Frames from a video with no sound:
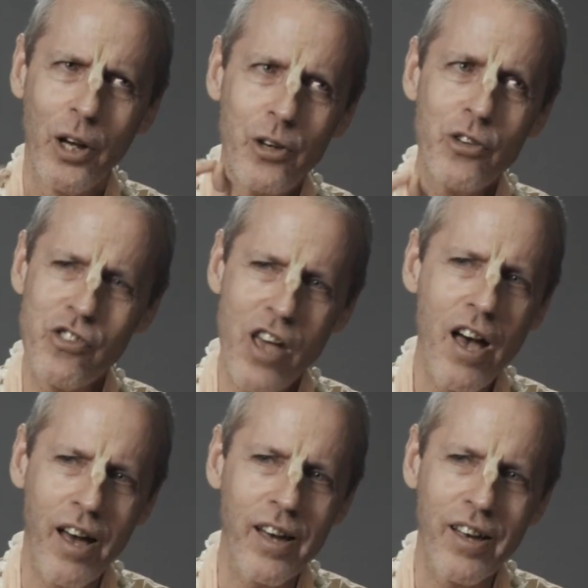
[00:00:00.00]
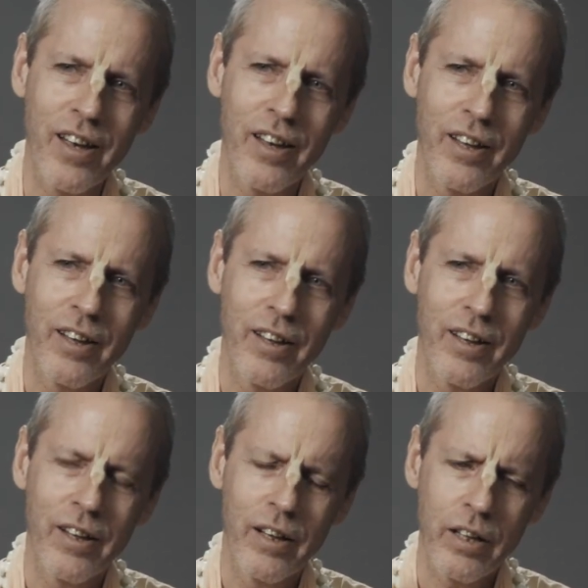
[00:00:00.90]
you say,
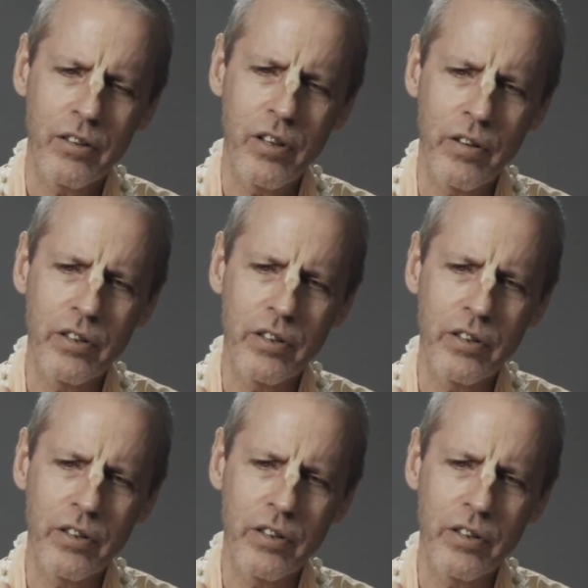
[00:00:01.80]
so